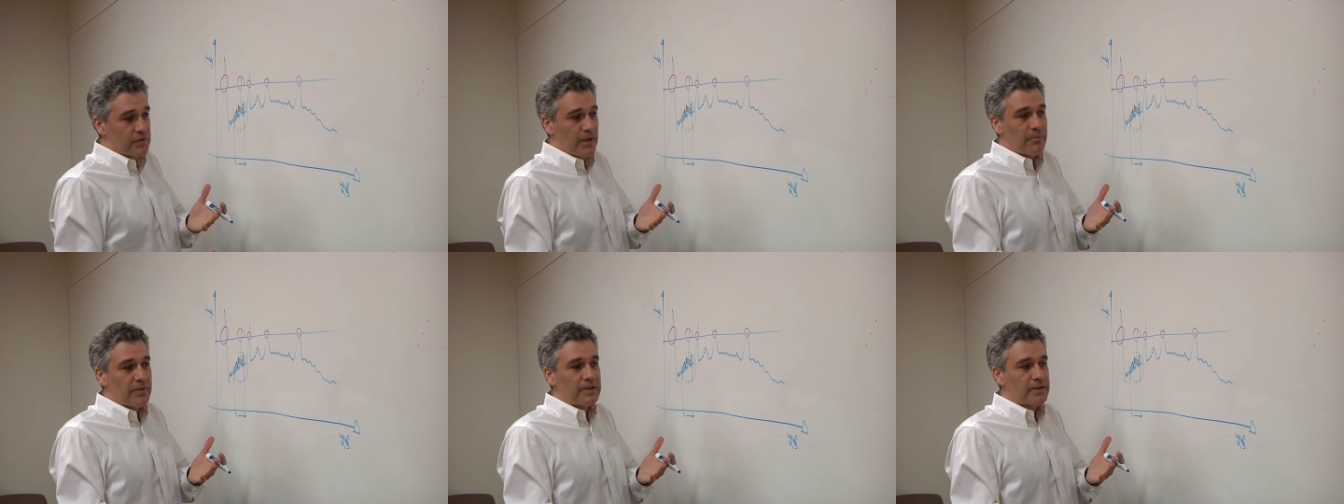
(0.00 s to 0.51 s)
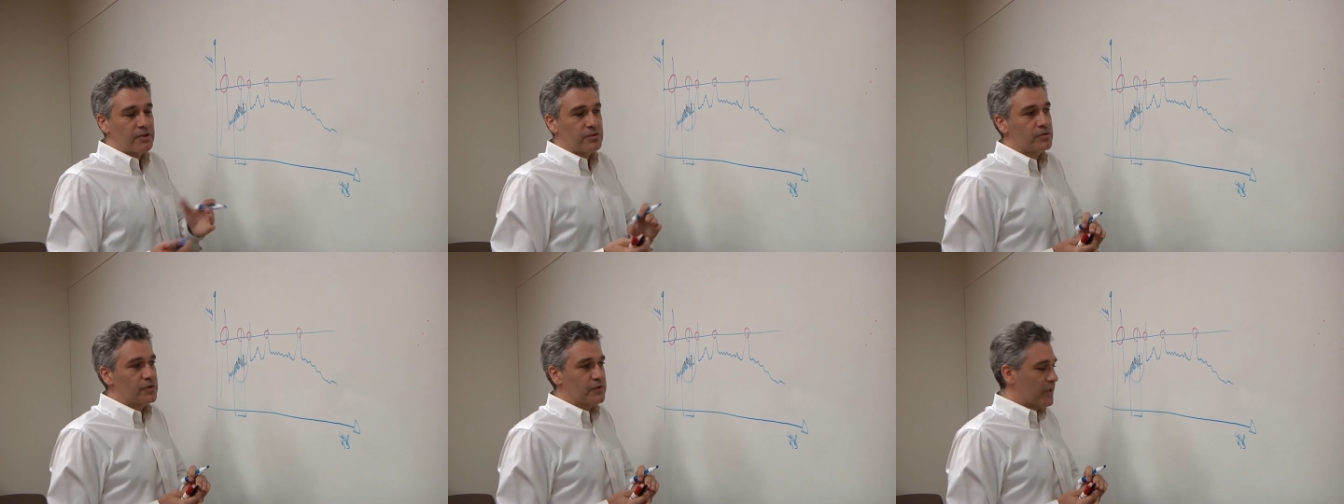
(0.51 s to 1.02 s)
same thing that
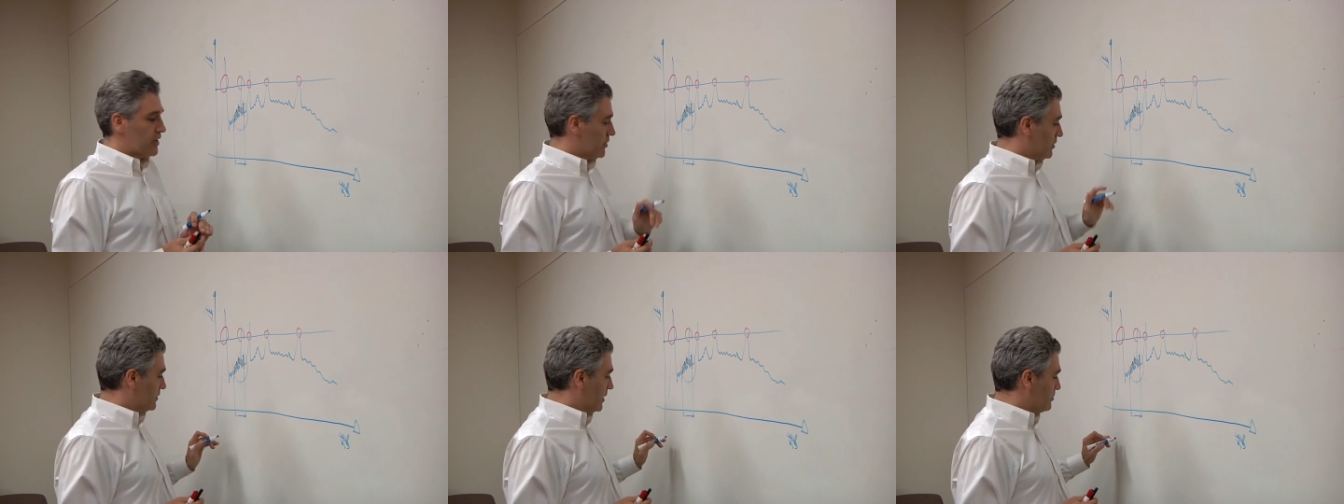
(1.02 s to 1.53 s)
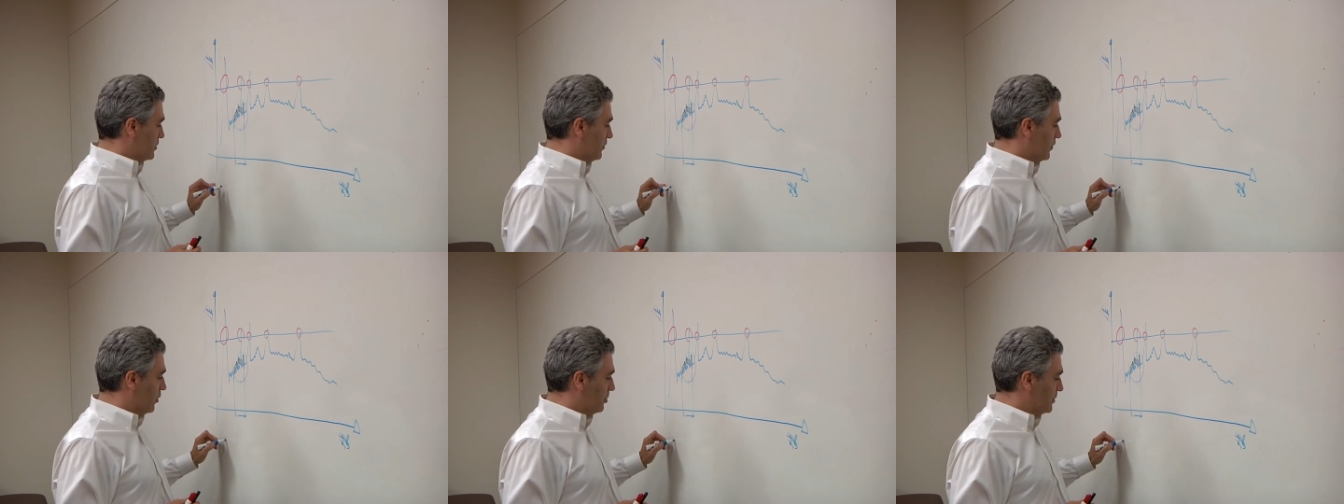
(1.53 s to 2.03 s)
you just said, you know, in terms
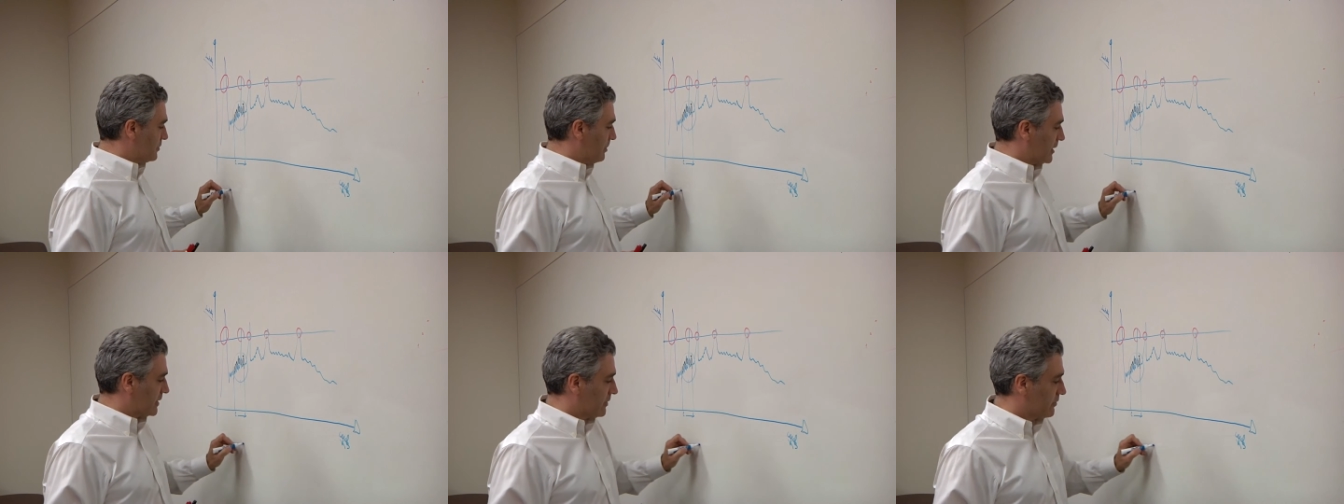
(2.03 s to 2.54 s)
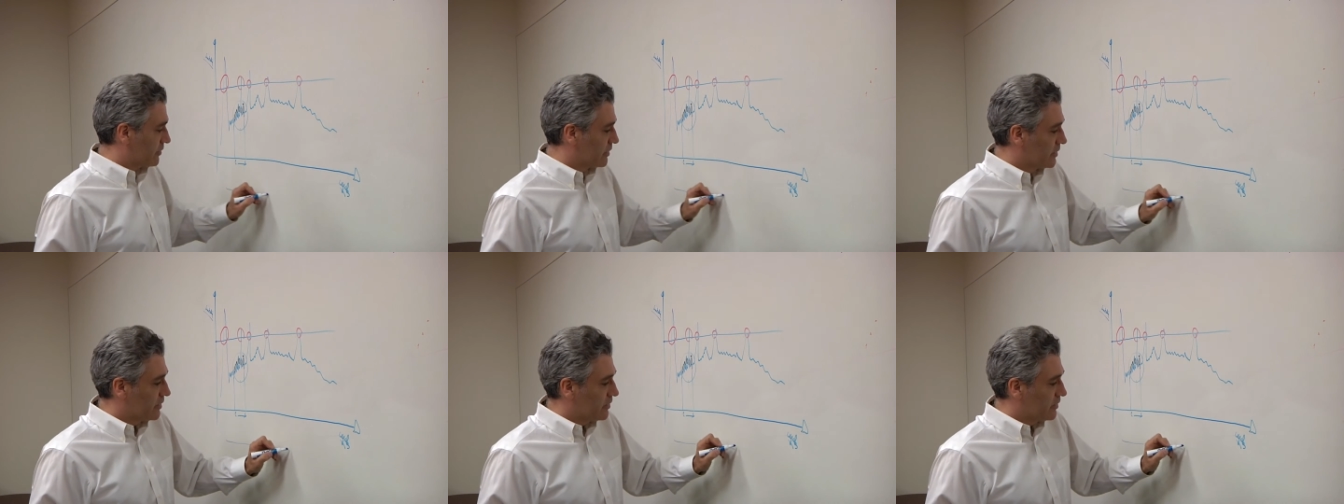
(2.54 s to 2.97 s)
of flow perspective,